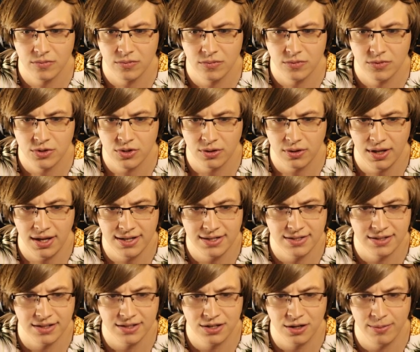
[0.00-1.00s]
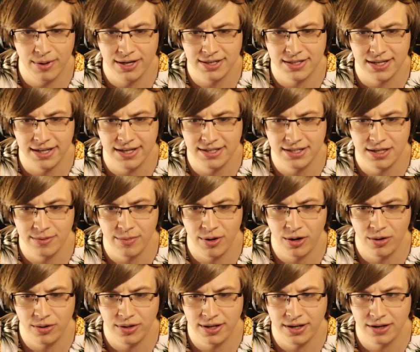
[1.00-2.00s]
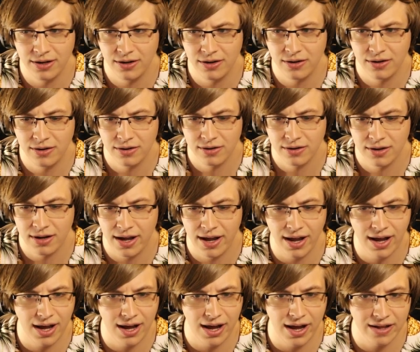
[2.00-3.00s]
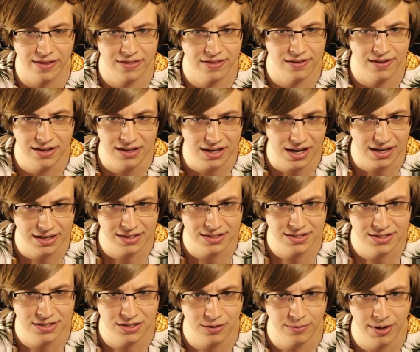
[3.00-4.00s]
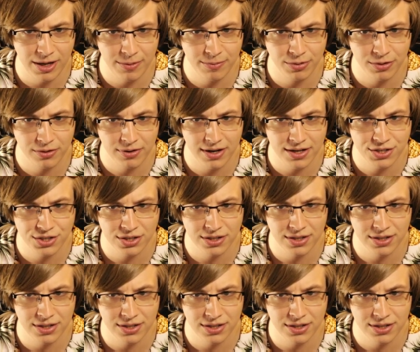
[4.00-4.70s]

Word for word: So let's let's go back to easy mode here. I, I think I can still make progression